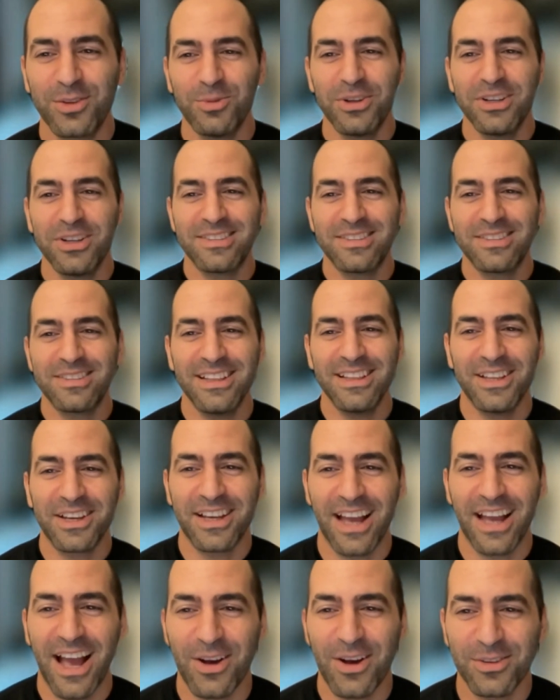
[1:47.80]
want to say
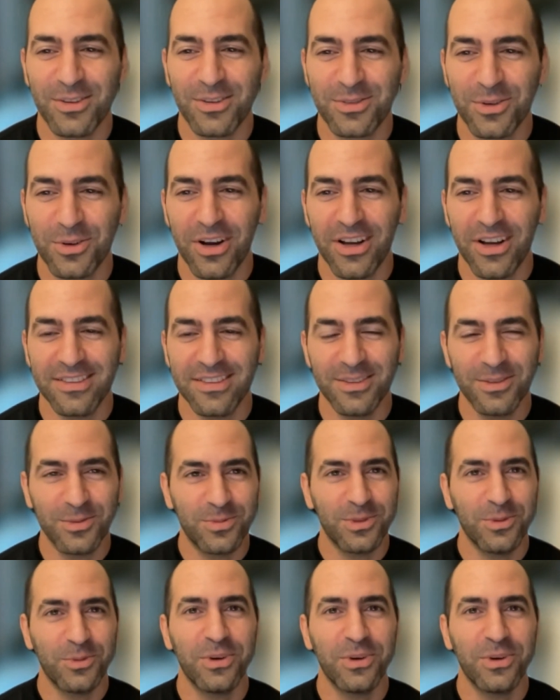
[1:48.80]
like how so the